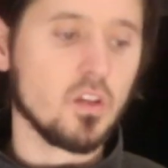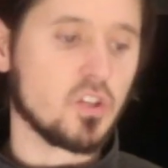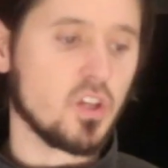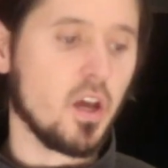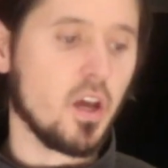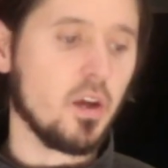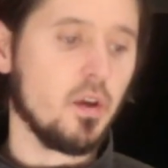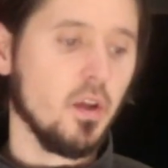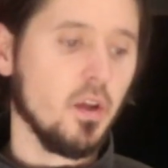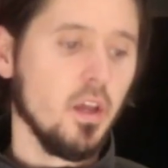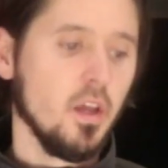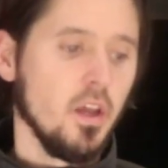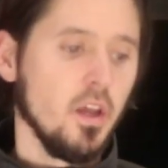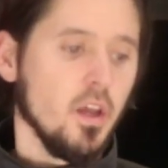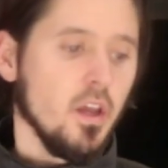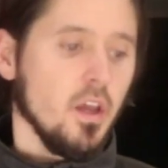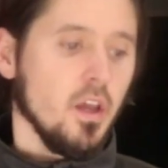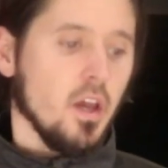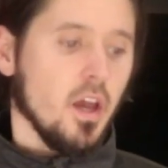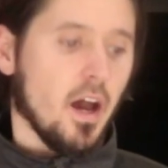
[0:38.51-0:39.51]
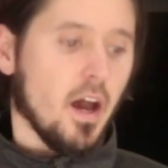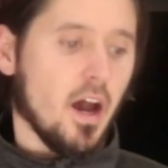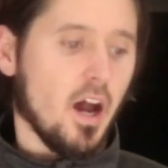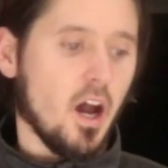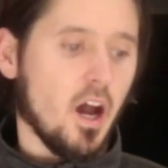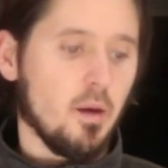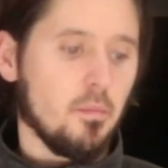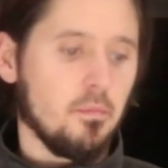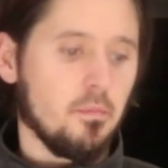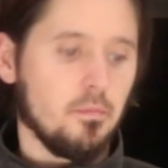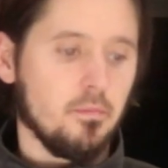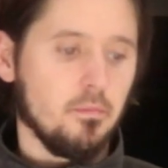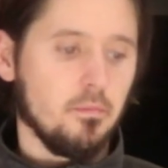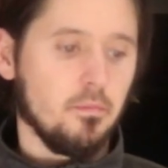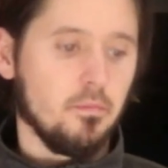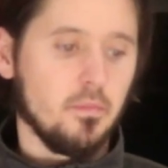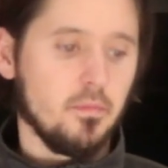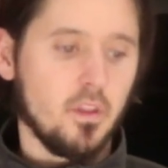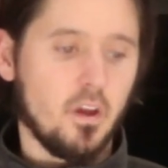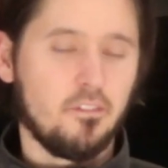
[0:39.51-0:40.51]
So I
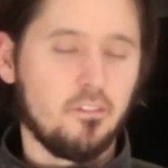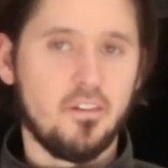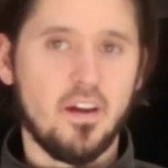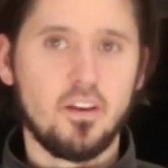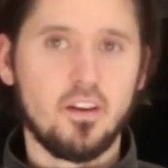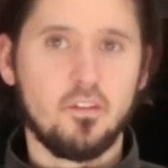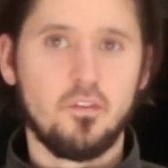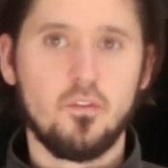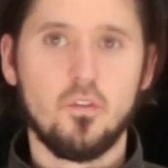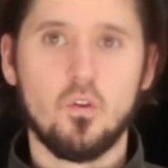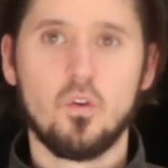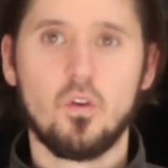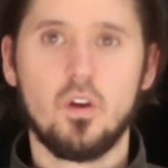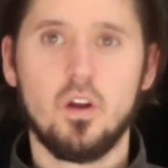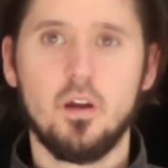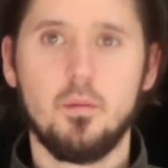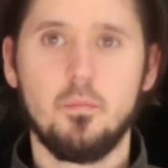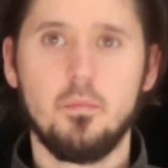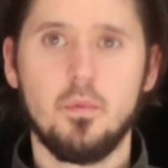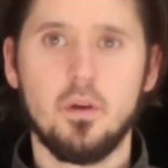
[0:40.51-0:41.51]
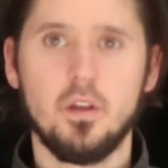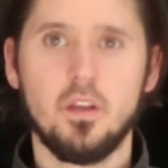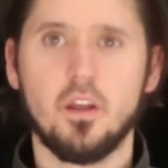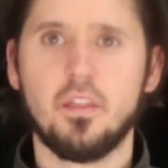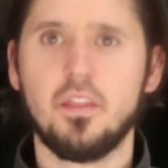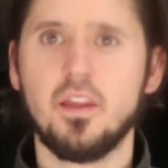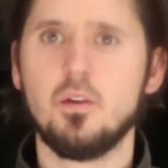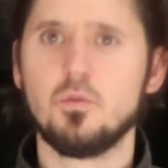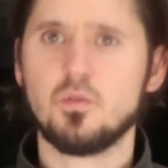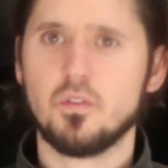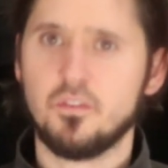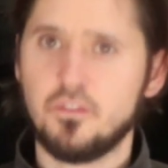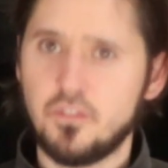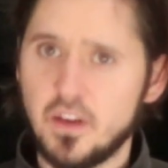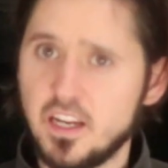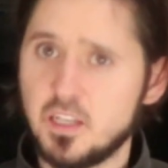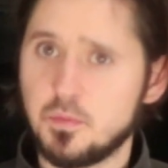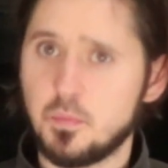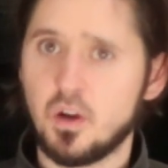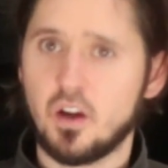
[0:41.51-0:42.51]
found a forum, and I think it was on
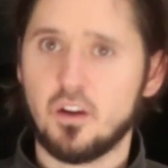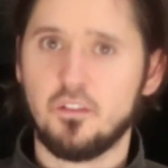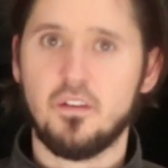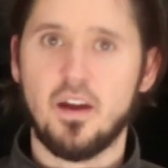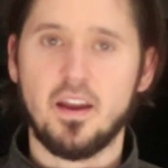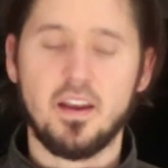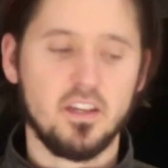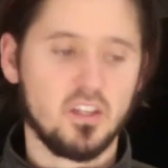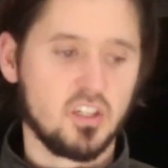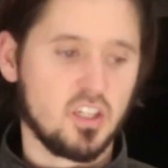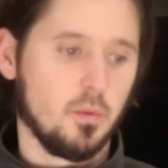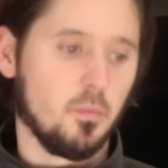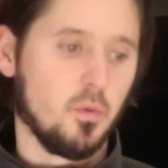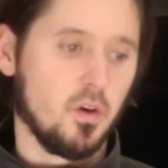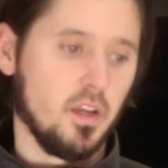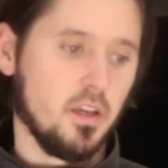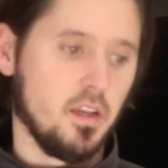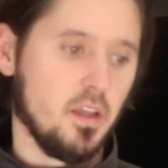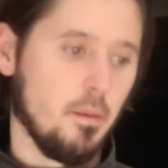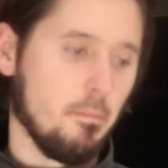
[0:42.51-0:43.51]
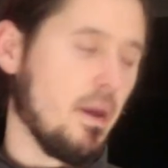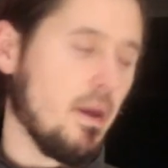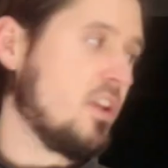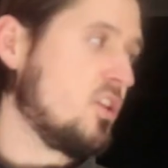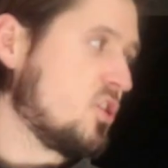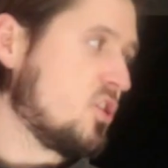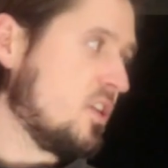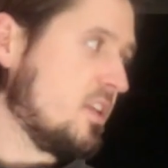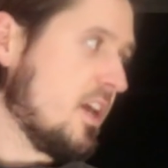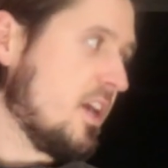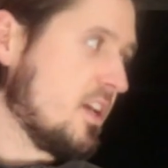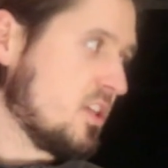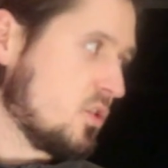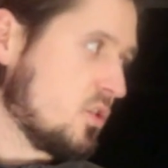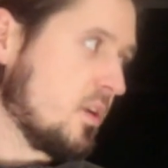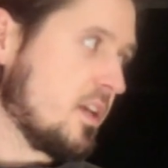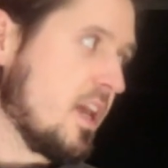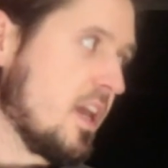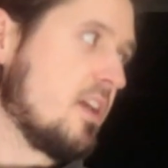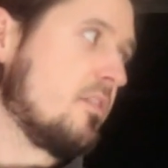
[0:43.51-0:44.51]
Facebook I found it, someone mentioned it,
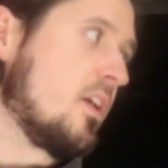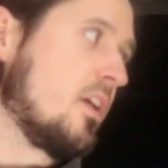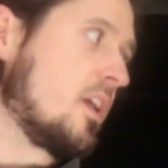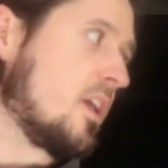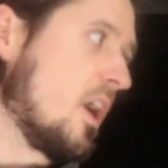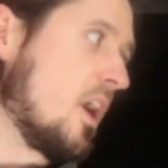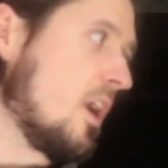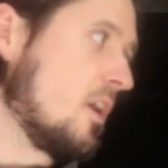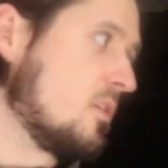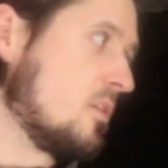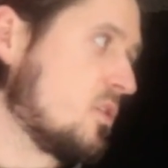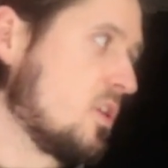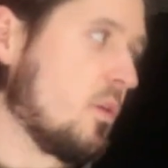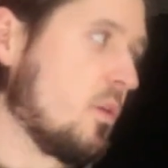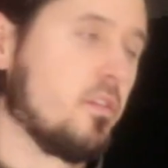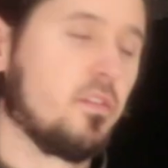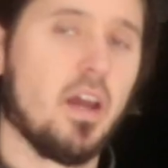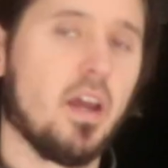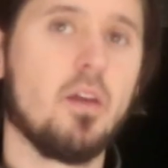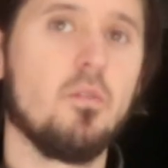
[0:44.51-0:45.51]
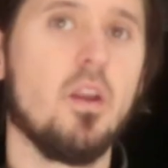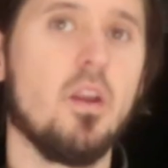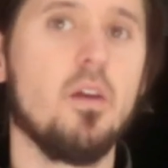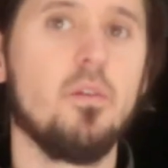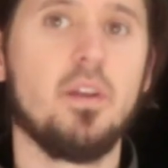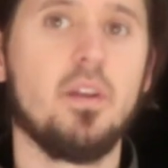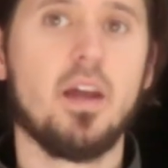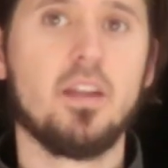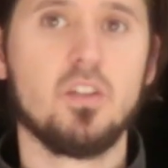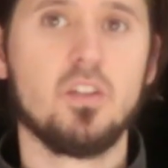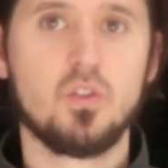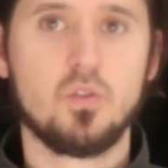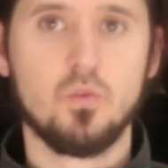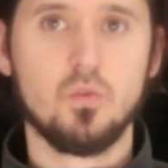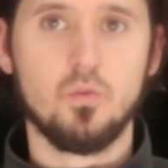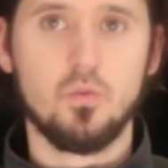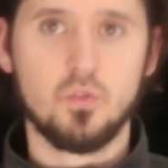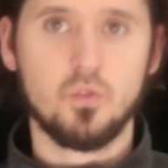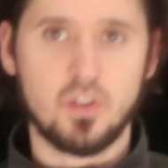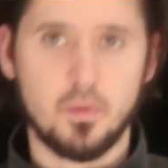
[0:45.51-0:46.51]
so I gave it a go. So I've downloaded and
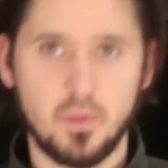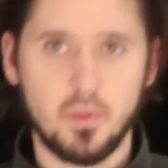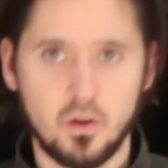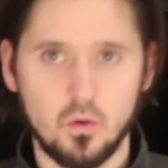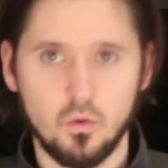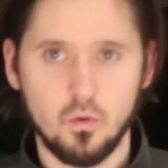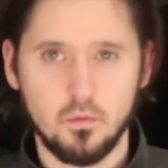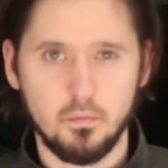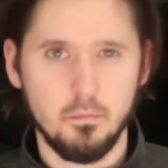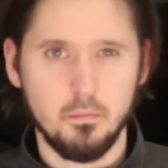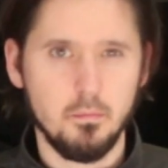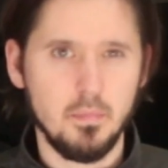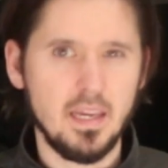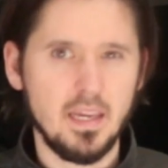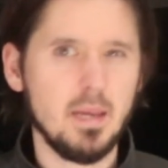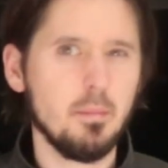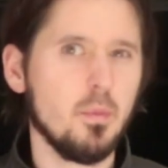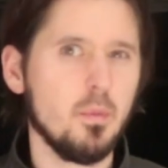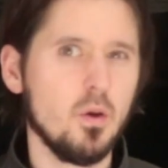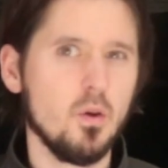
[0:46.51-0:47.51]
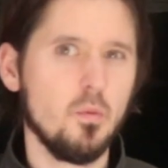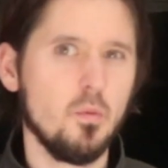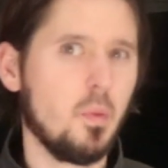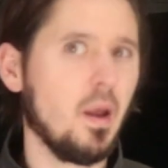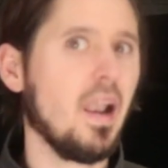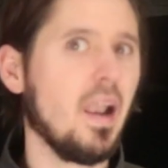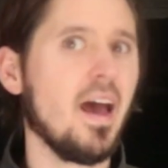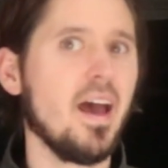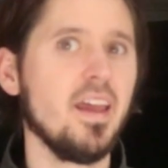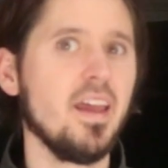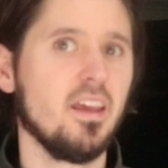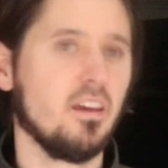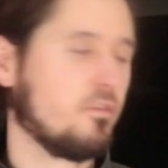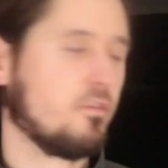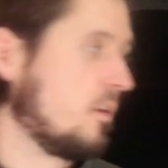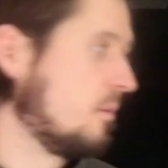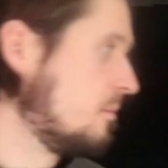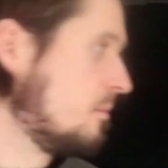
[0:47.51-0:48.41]
installed something called Memu Play, if